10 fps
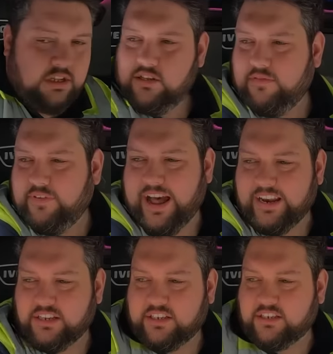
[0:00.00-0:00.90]
The
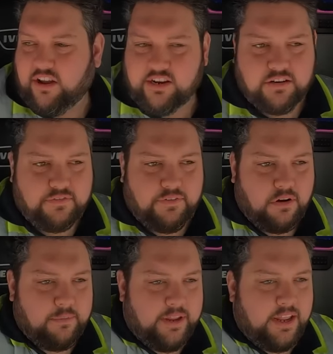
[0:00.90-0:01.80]
van has decided to
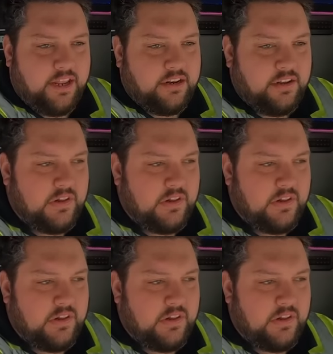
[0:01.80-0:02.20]
follow me in.